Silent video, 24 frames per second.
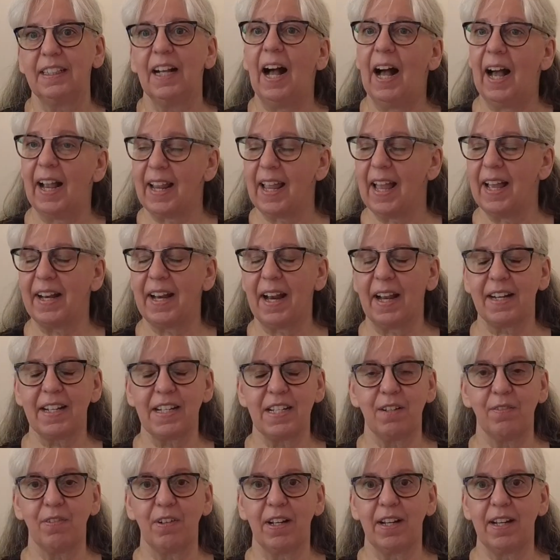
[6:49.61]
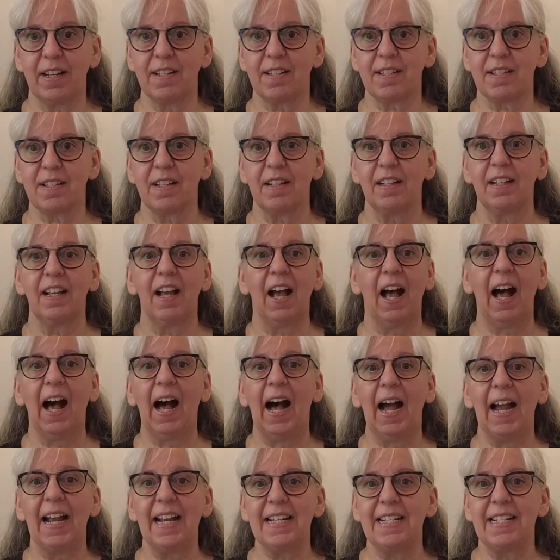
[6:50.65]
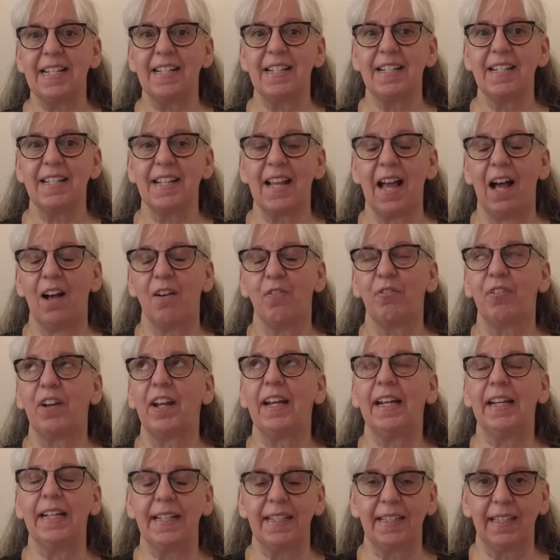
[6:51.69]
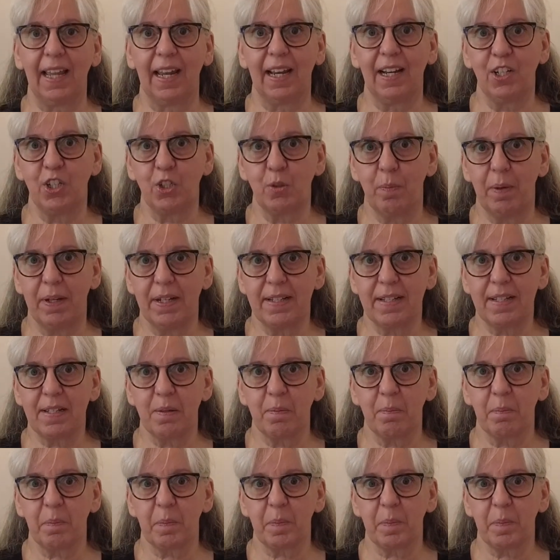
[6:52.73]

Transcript: I had activities. I didn't have engagement.